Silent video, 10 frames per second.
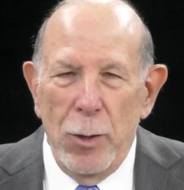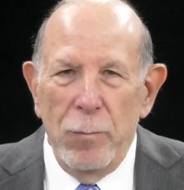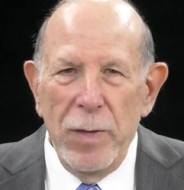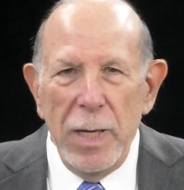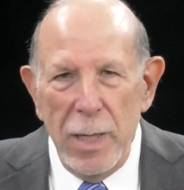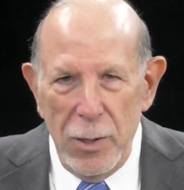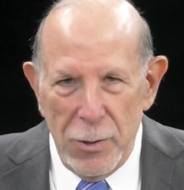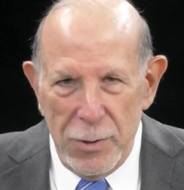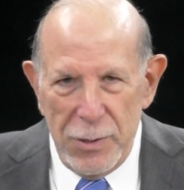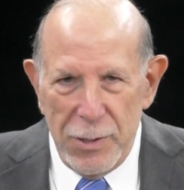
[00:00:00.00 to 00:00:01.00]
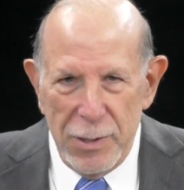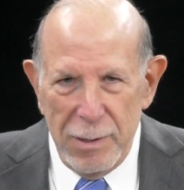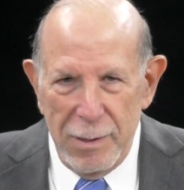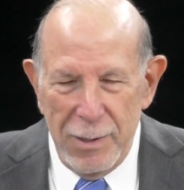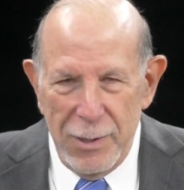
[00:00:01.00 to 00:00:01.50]
over the years,
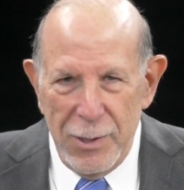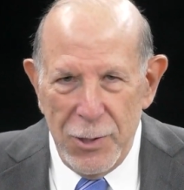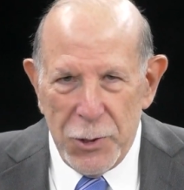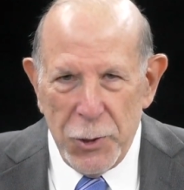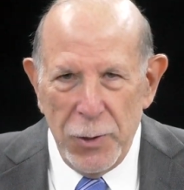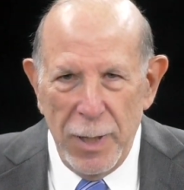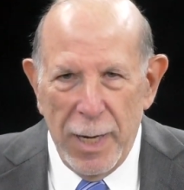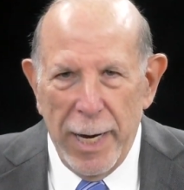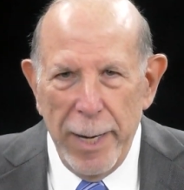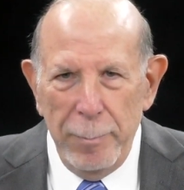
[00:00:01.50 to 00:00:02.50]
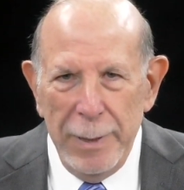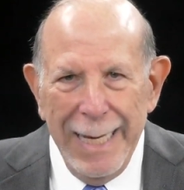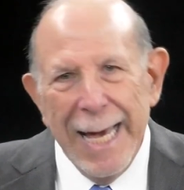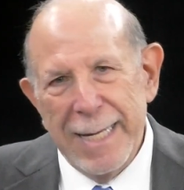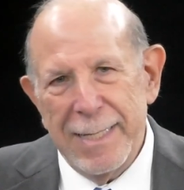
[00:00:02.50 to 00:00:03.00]
certain L'Chayim
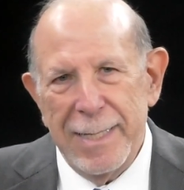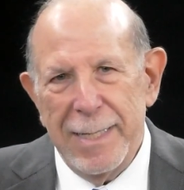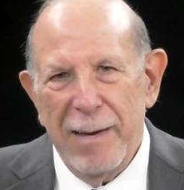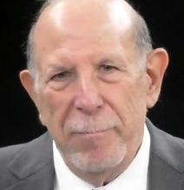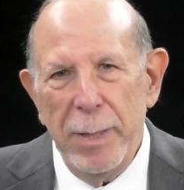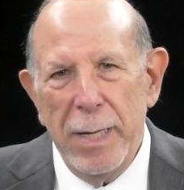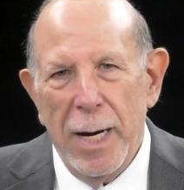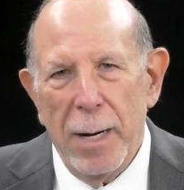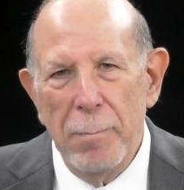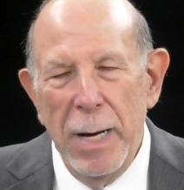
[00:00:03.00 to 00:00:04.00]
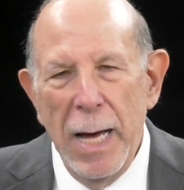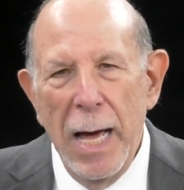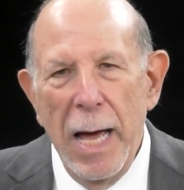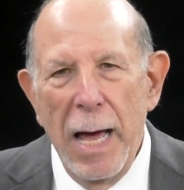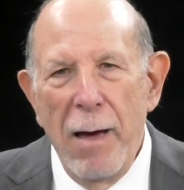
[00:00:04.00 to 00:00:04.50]
guests have become
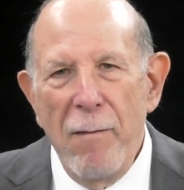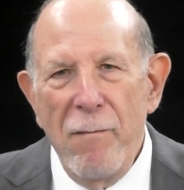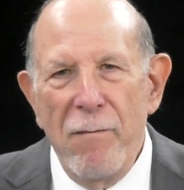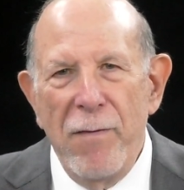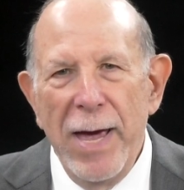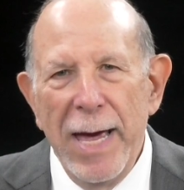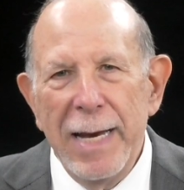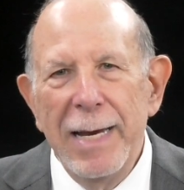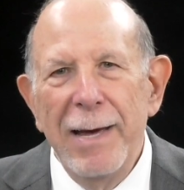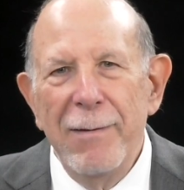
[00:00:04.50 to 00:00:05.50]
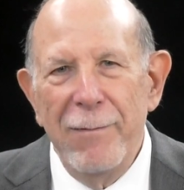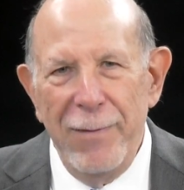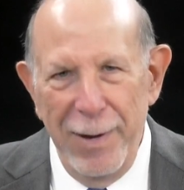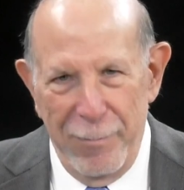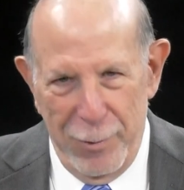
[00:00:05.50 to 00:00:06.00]
fan
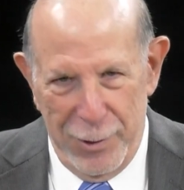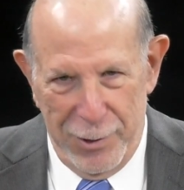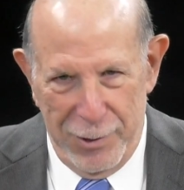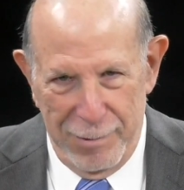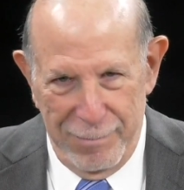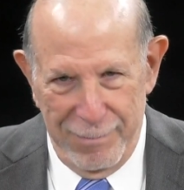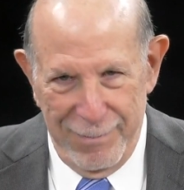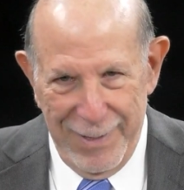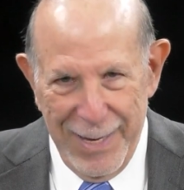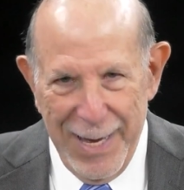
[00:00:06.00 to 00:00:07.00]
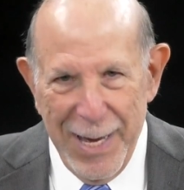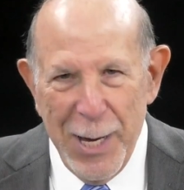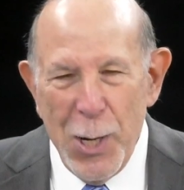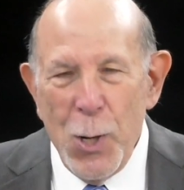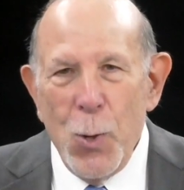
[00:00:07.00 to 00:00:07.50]
favorites.
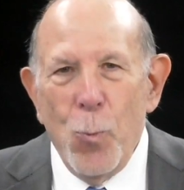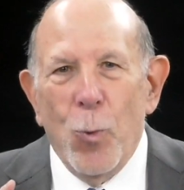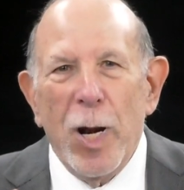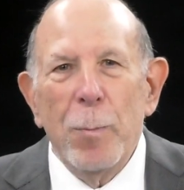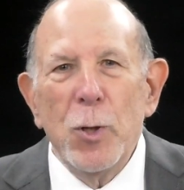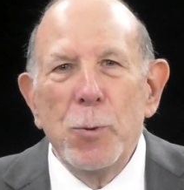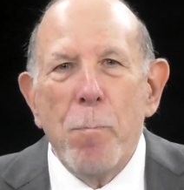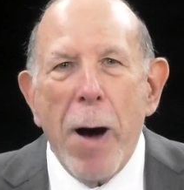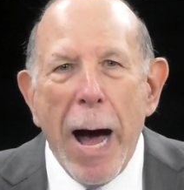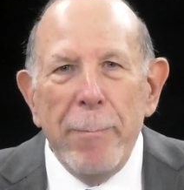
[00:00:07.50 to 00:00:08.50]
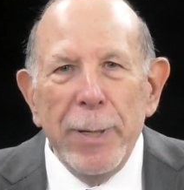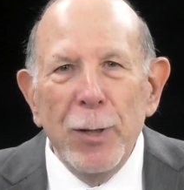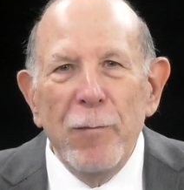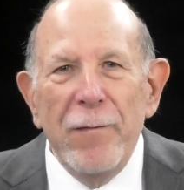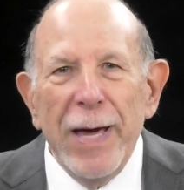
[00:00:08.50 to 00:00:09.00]
One of the most
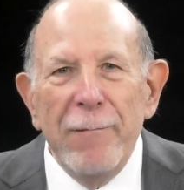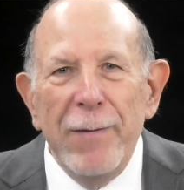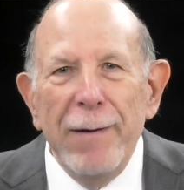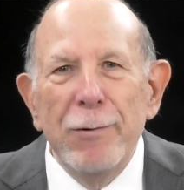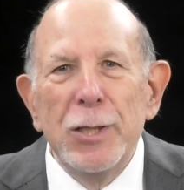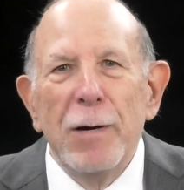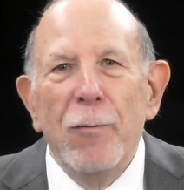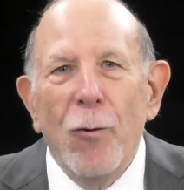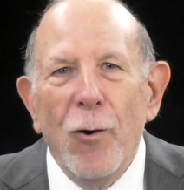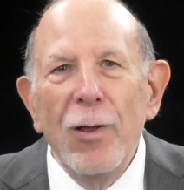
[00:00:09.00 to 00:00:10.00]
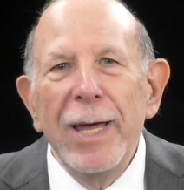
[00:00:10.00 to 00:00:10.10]
popular fan favorites of all